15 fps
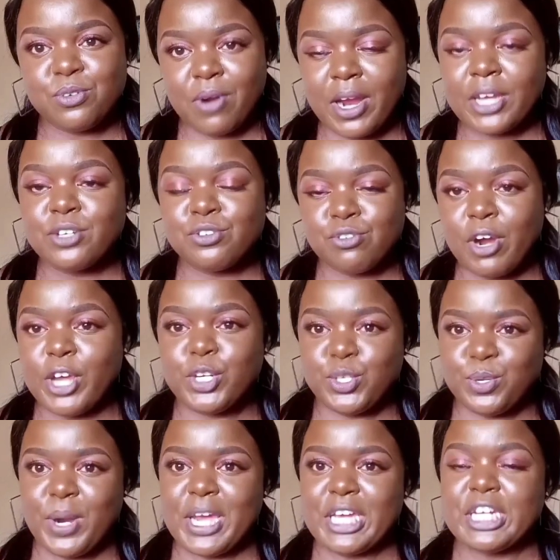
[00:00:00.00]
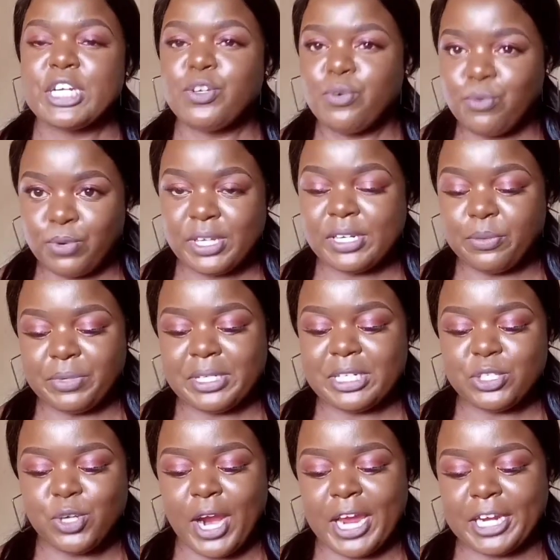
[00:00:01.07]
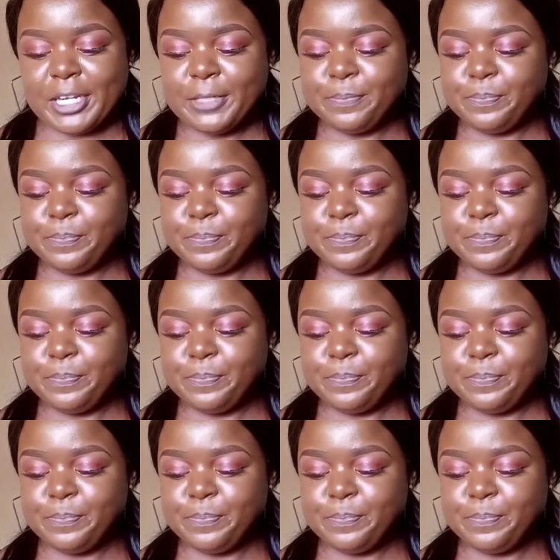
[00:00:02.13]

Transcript: Really, really try it.